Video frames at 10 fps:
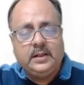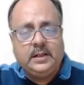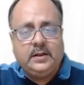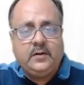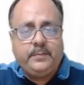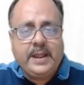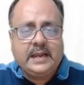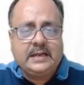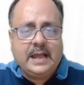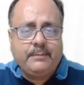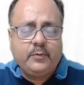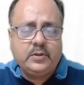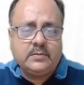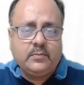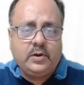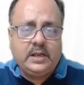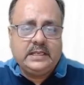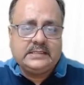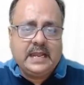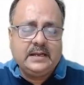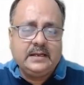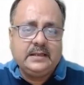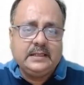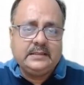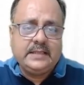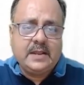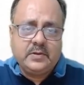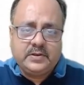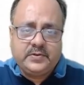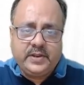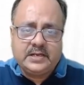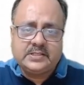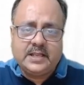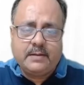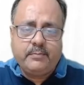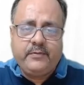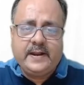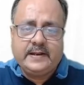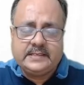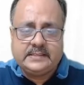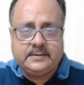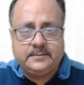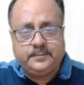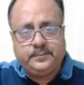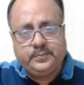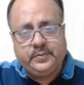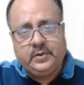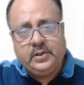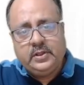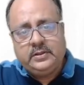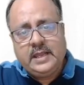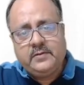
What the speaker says: We pack it up with molding sand. Then we create some vents. Then